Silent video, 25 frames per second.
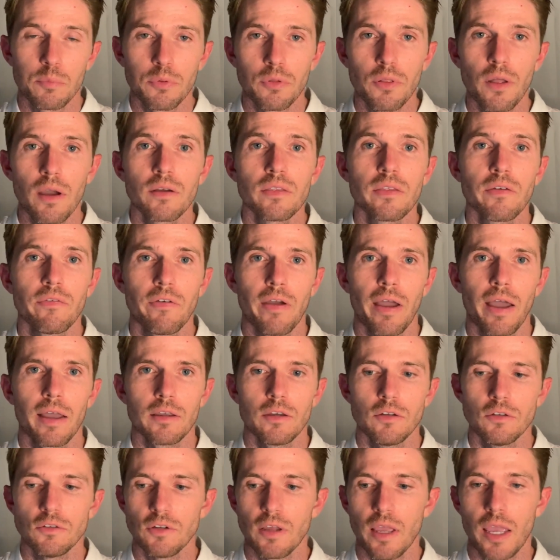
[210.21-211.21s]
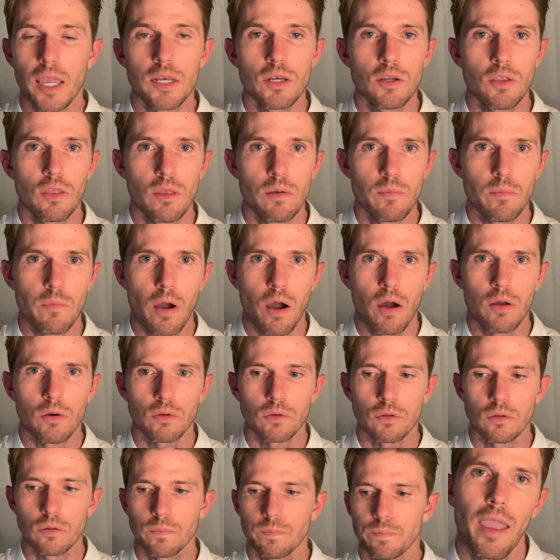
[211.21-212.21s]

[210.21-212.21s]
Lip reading: plugged the values into the model,